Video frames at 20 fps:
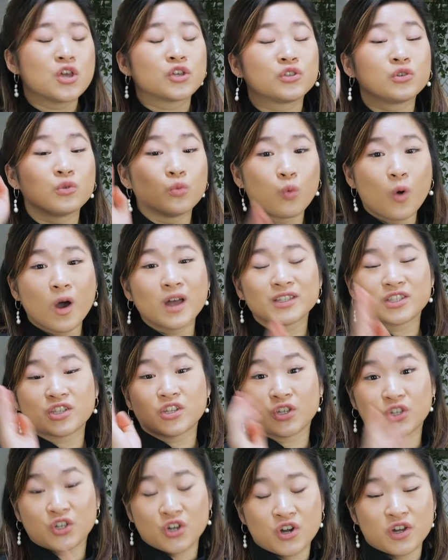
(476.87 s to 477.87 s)
you want
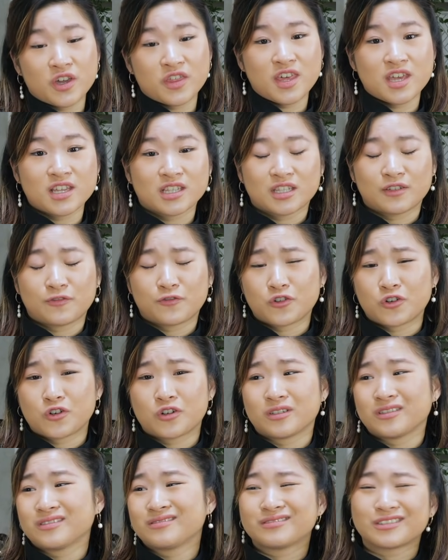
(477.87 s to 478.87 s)
to cook this
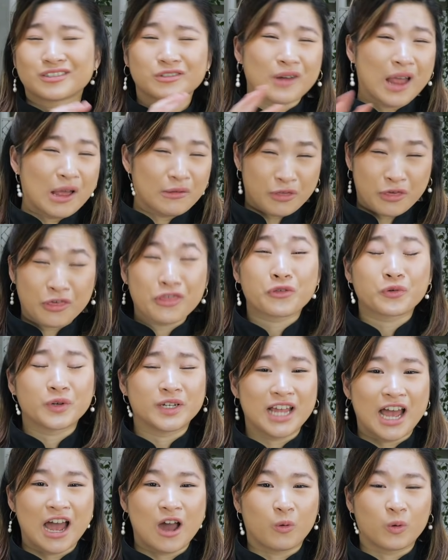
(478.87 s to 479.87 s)
for around
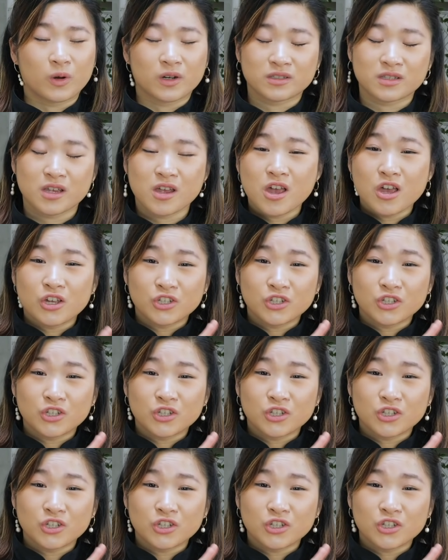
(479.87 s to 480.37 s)
3 hours